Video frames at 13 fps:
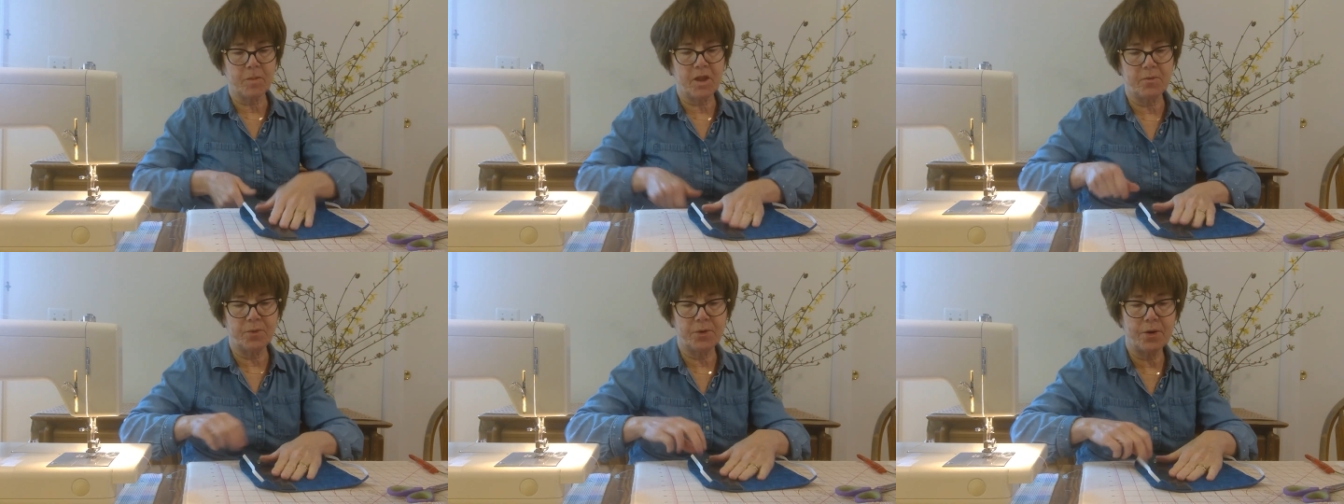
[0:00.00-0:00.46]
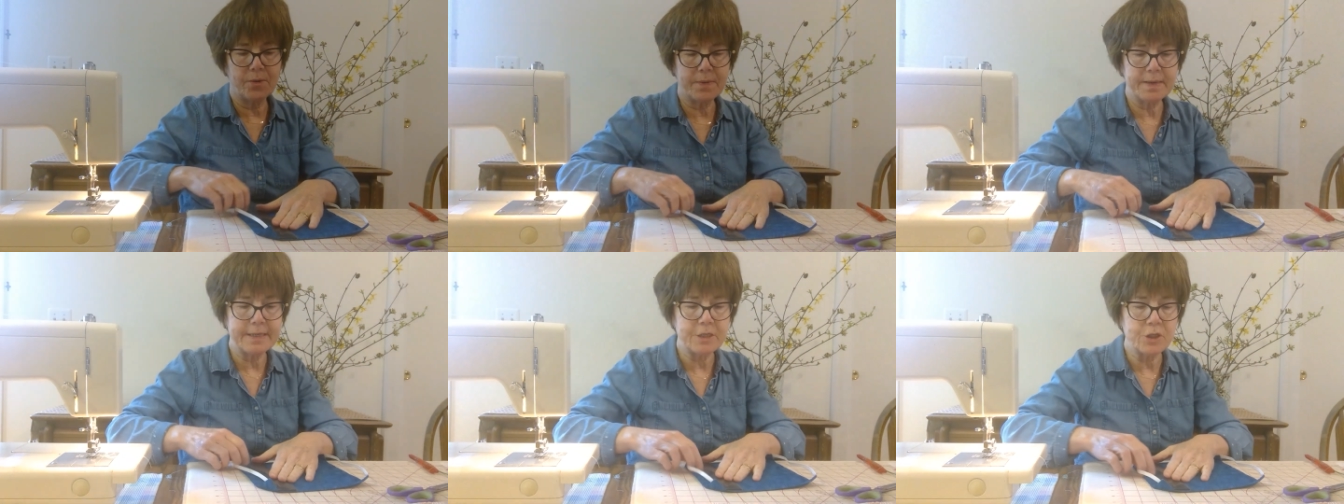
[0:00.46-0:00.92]
and we're
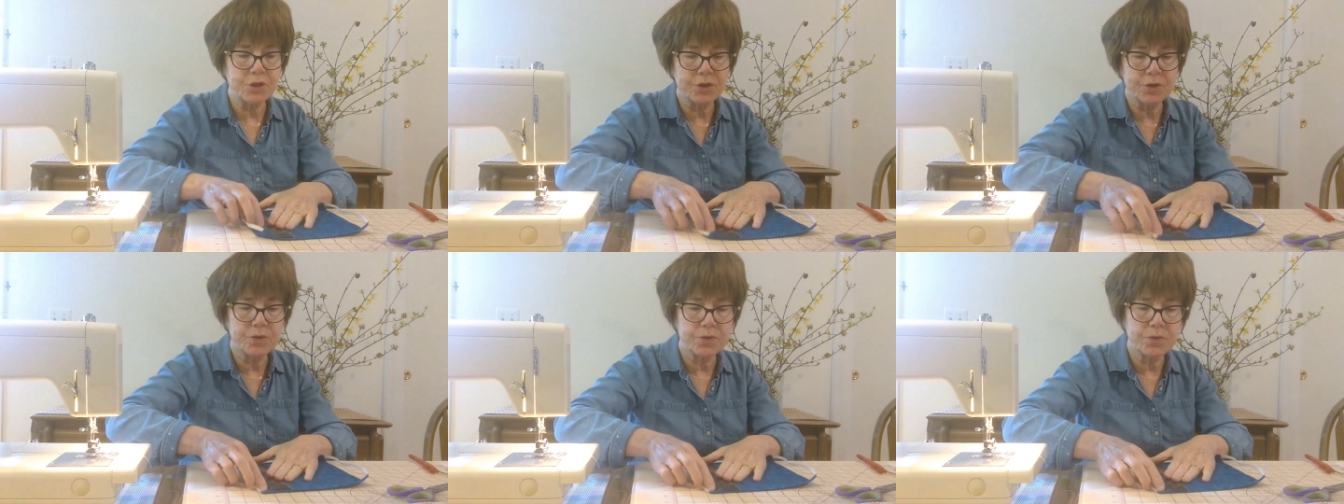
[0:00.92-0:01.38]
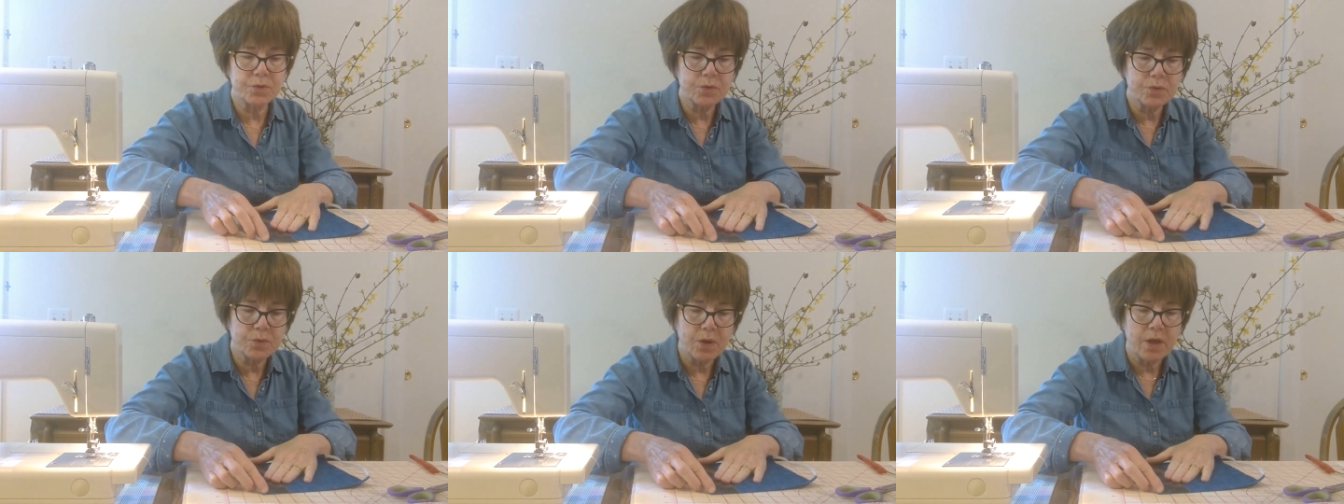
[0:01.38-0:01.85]
going
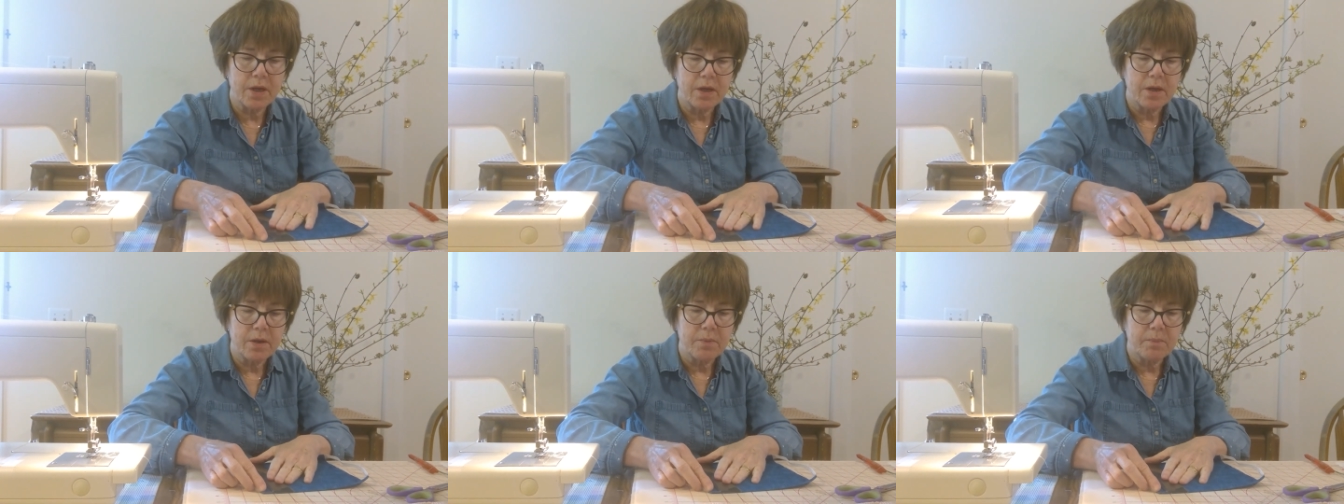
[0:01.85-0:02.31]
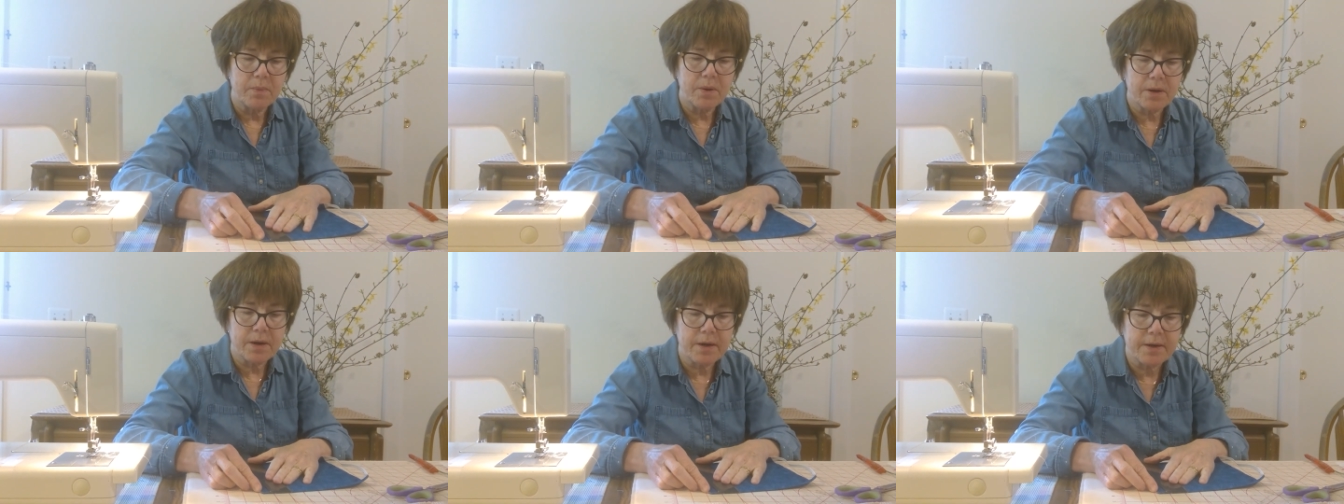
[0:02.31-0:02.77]
to
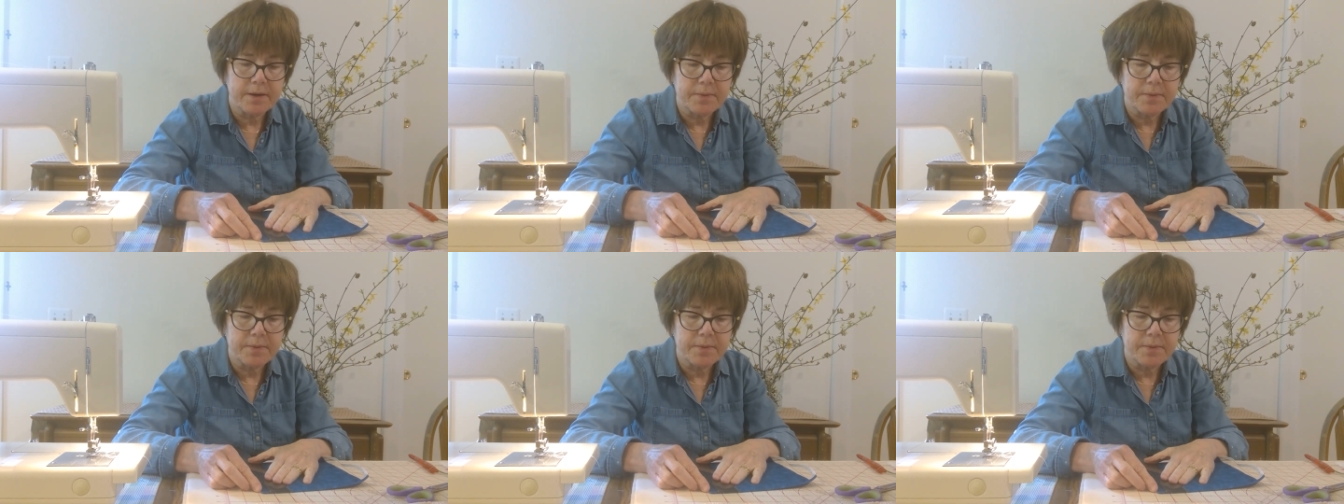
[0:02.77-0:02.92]
mark